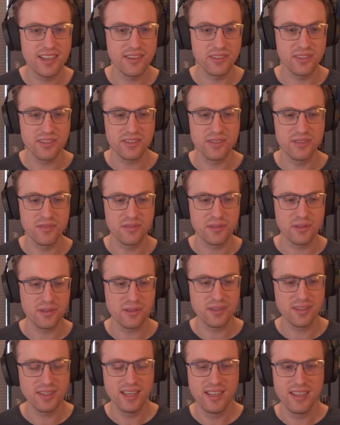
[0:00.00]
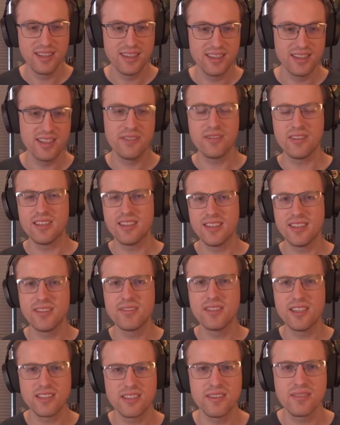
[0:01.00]
And on turn 4, even
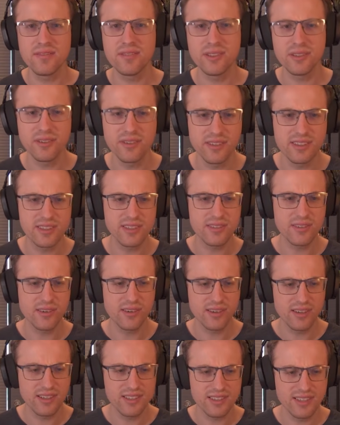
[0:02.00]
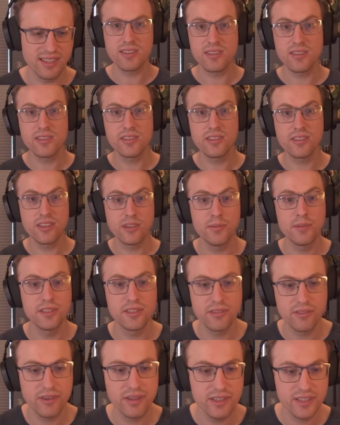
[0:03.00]
that doesn't feel the strongest, because there's just so
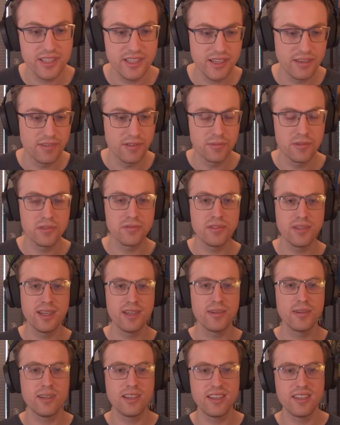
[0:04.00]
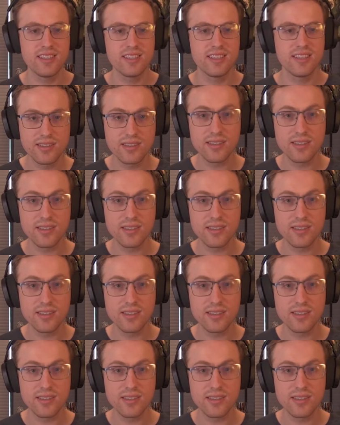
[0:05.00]
much rush and removal nowadays.